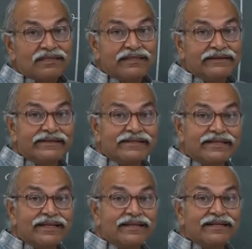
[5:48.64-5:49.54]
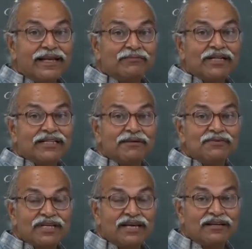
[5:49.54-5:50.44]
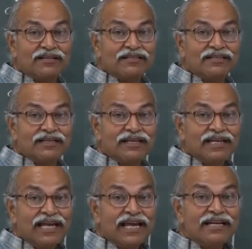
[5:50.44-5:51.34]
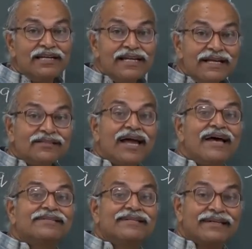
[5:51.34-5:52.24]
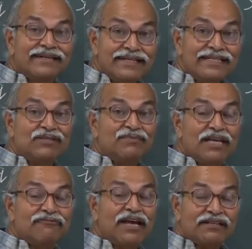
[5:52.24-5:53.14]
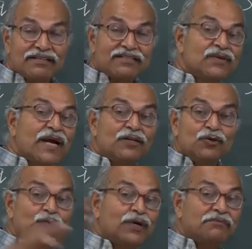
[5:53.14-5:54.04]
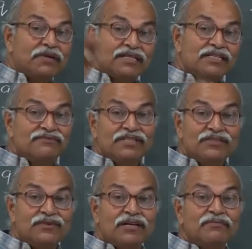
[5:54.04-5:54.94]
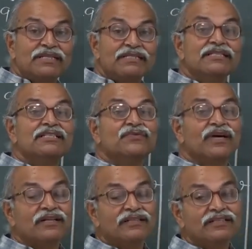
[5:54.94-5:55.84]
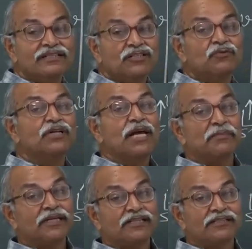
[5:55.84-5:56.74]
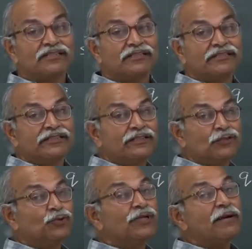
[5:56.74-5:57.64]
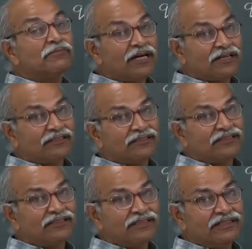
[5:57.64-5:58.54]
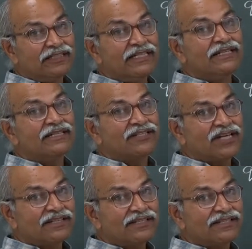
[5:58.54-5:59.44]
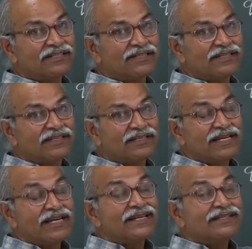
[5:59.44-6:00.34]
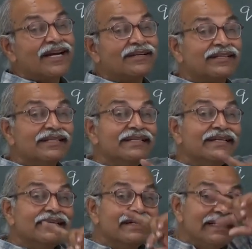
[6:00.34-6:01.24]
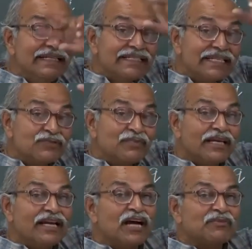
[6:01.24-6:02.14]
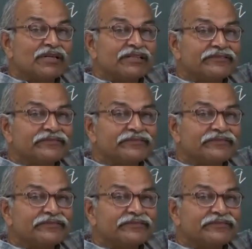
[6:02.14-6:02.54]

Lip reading: is still lambda times L, and length has decreased by a factor square root 1 minus v square by c square. So, what happened to lambda, linear charge density, that increases by gamma.